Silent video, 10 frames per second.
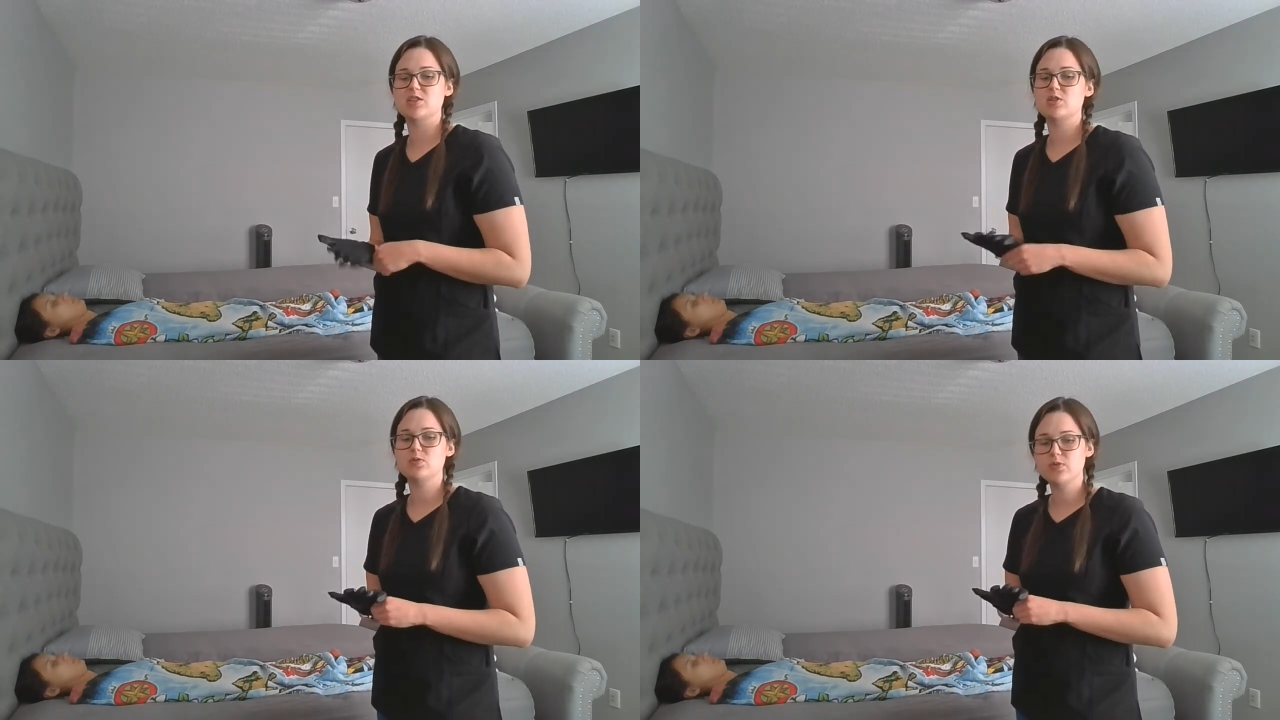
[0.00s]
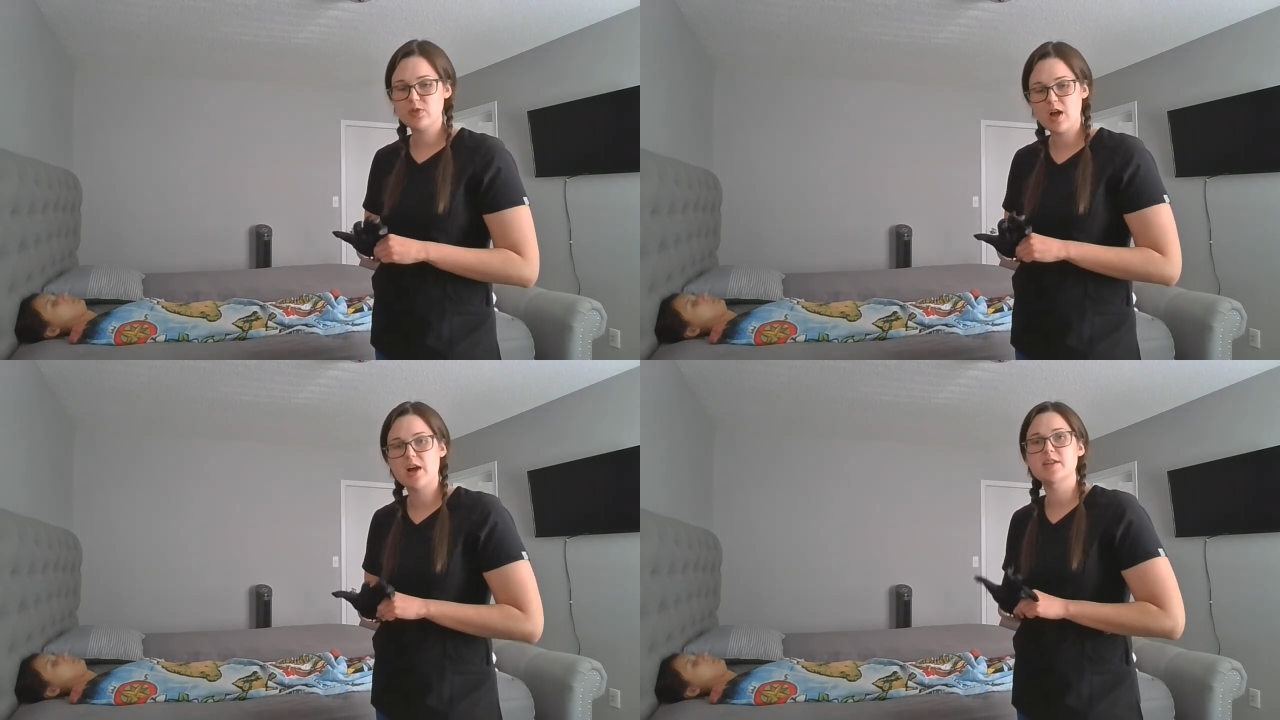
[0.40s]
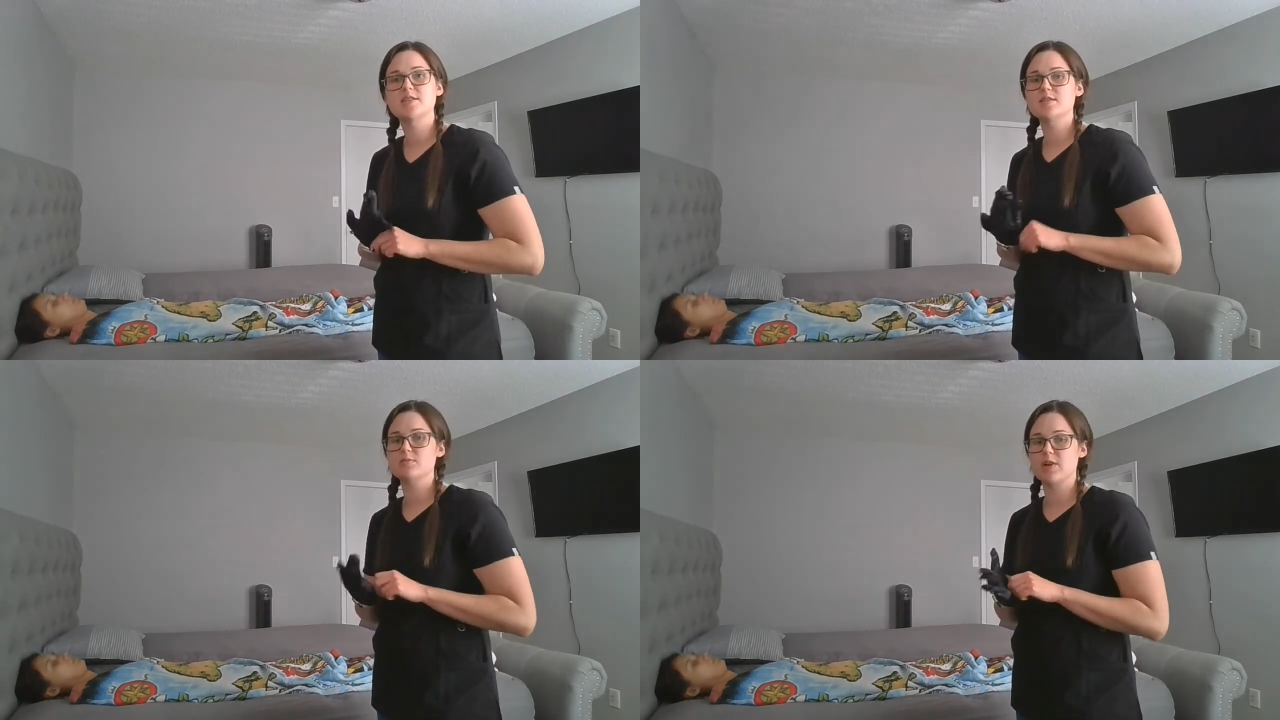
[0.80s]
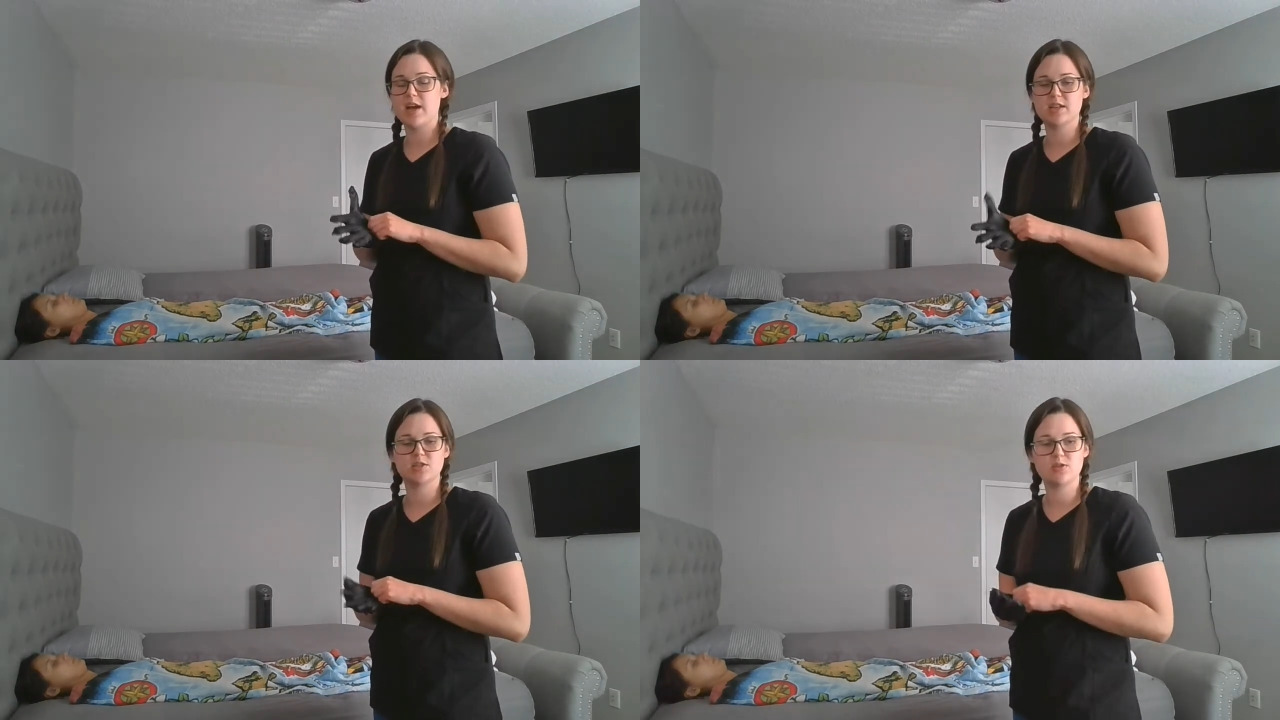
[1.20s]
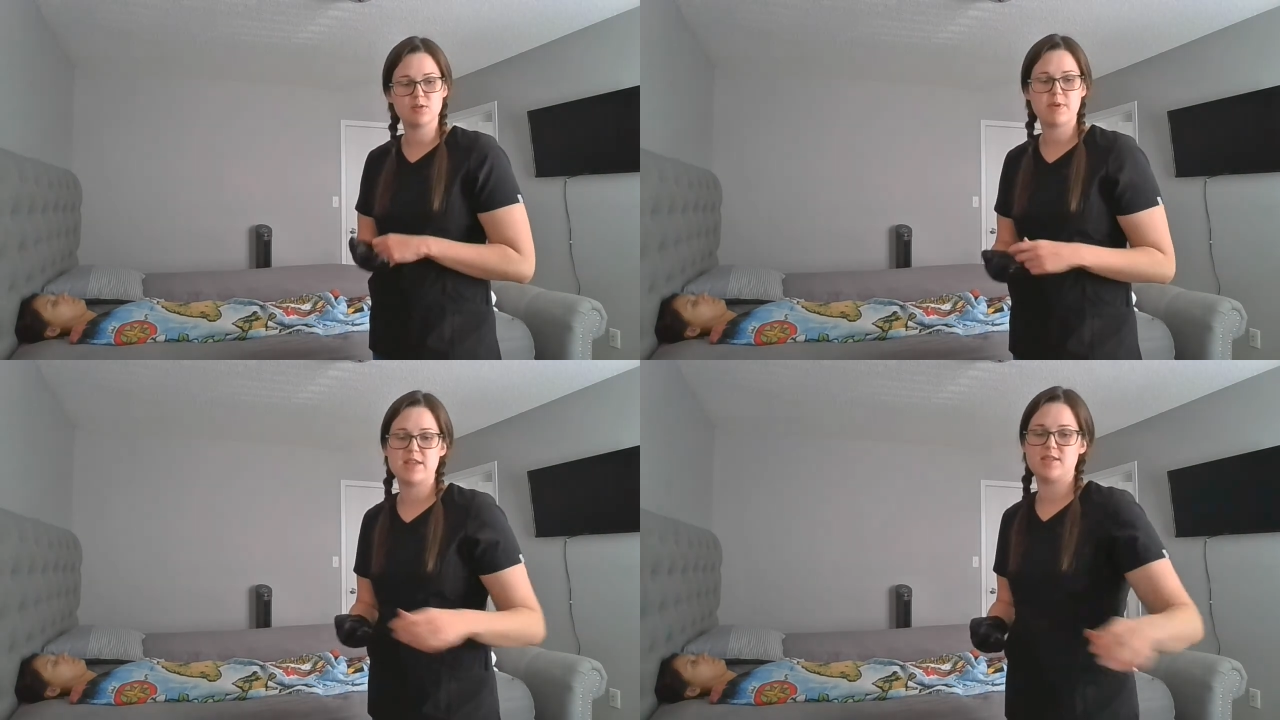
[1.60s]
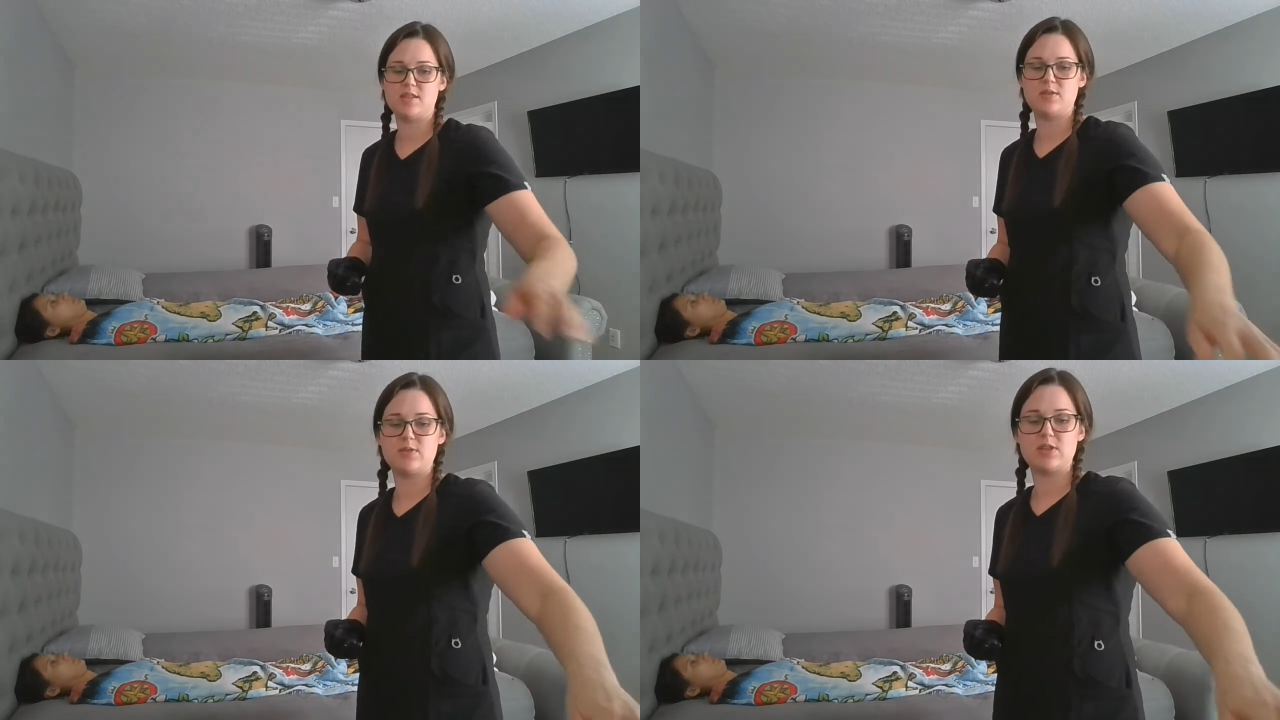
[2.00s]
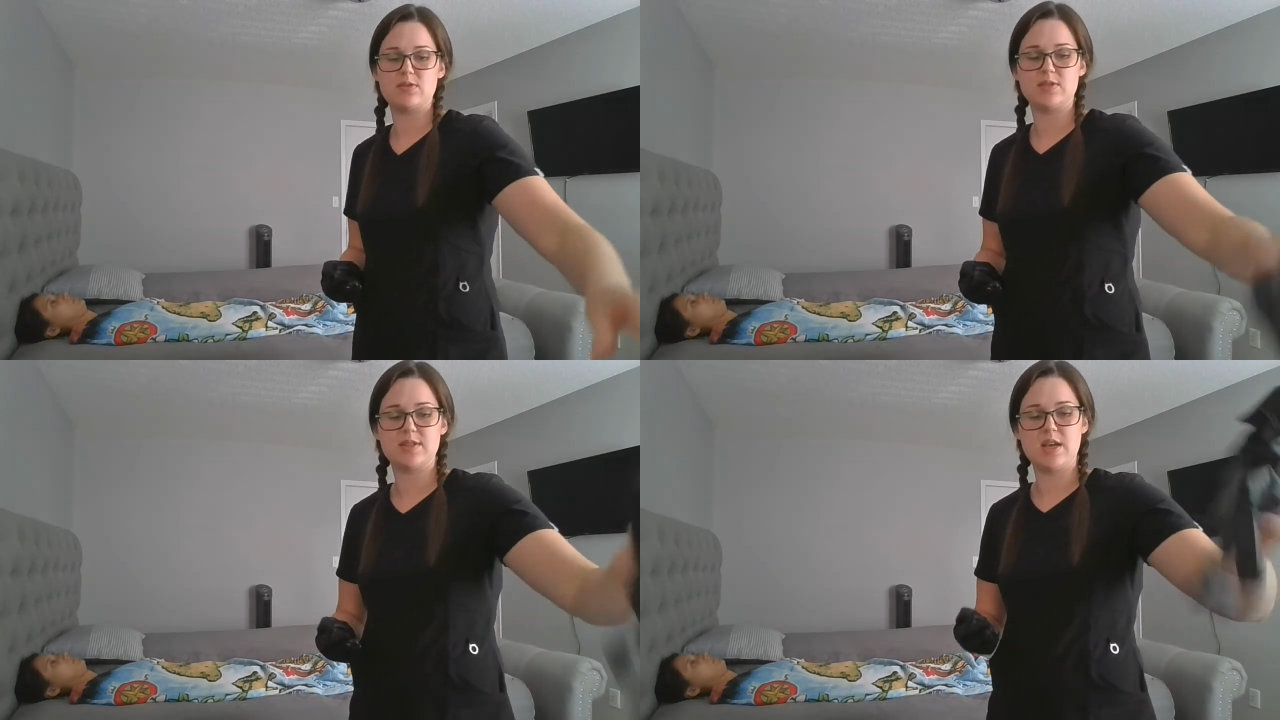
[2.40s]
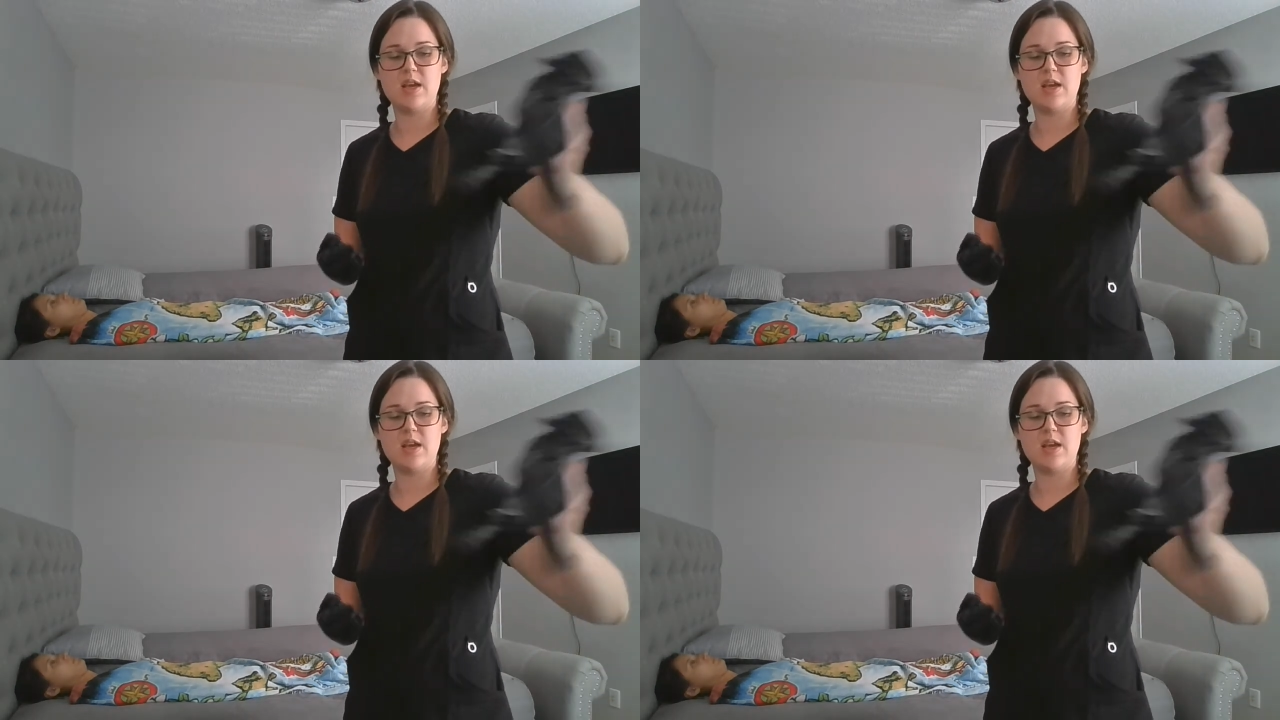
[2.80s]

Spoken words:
Do you floss? What kind of toothpaste do you use?